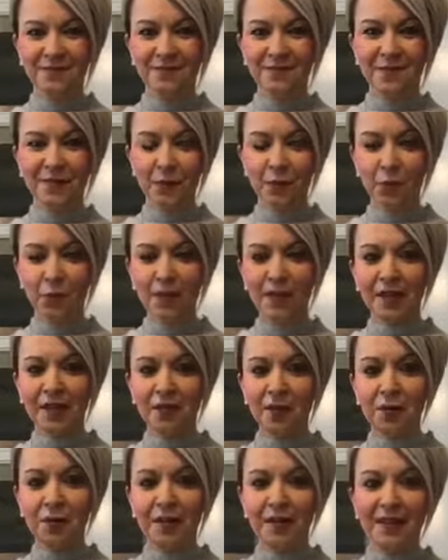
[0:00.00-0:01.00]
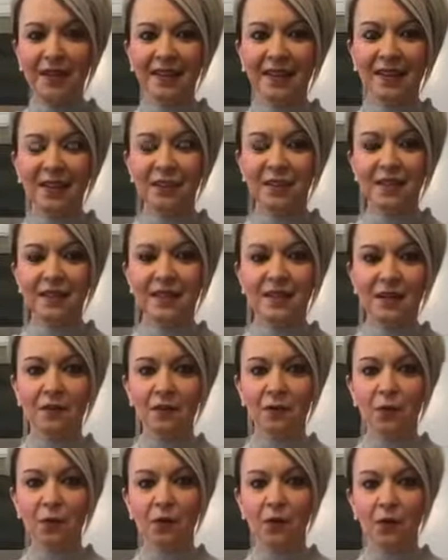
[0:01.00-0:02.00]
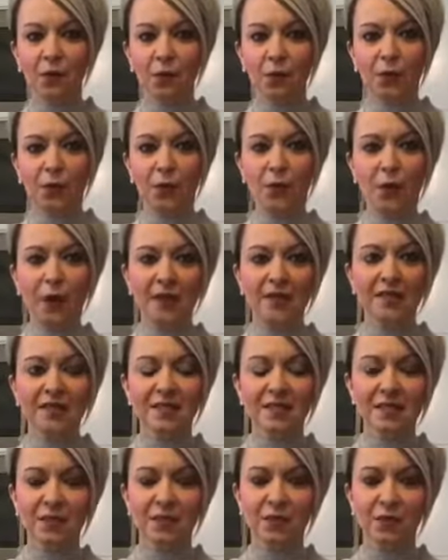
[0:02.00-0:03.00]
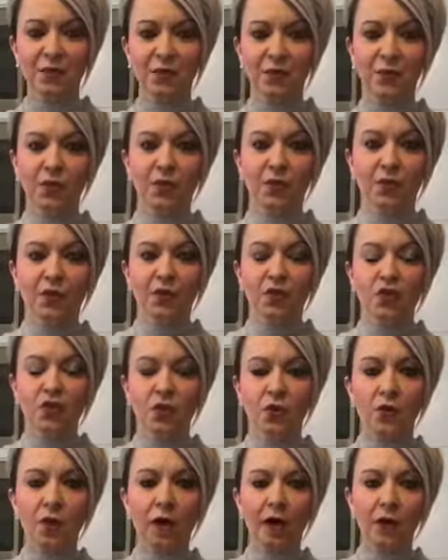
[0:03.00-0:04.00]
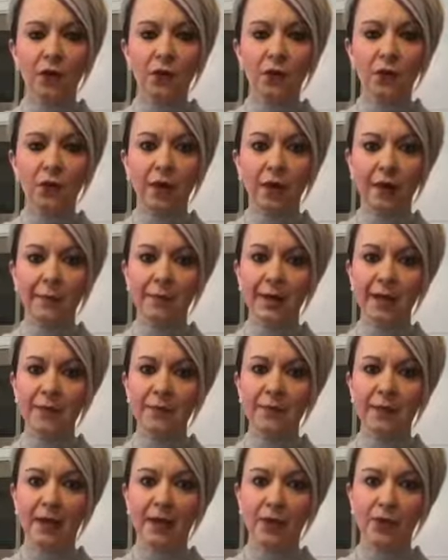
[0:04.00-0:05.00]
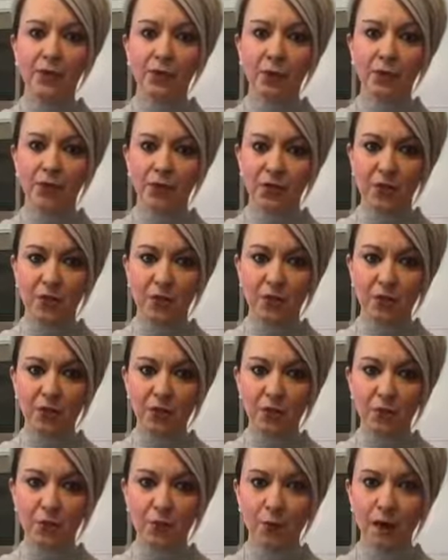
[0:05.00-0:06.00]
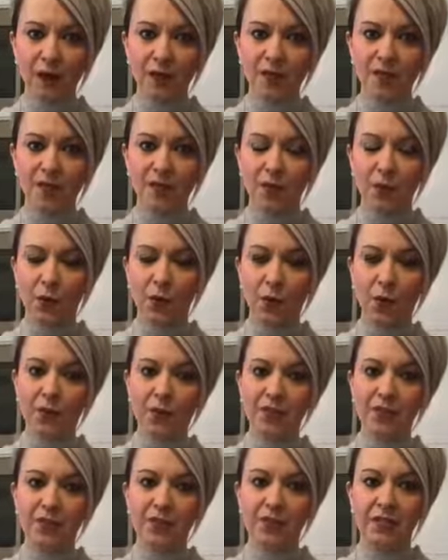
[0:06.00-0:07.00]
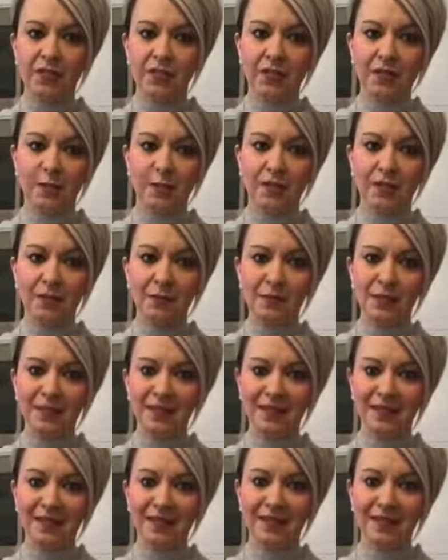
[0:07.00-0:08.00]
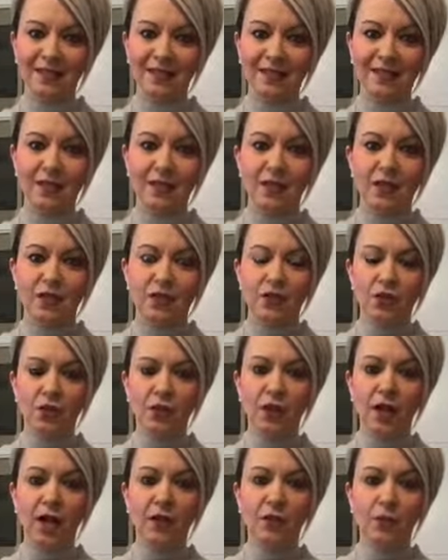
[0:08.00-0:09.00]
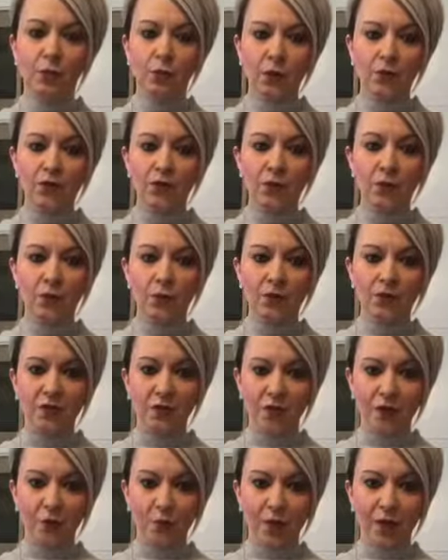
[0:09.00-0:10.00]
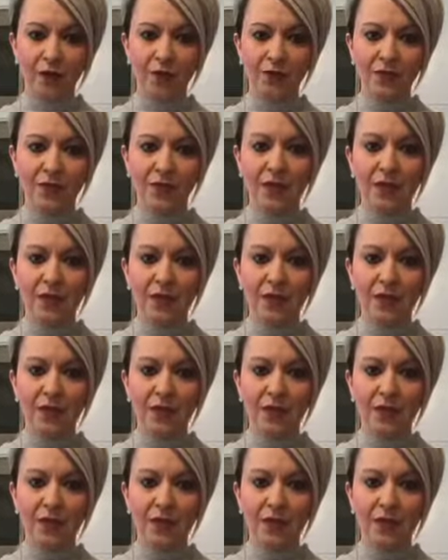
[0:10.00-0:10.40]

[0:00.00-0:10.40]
Good morning, everybody. I've had several requests to show how I make my roasted Brussels sprouts, so I wanted to take some time today to show you how to roast some Brussels sprouts.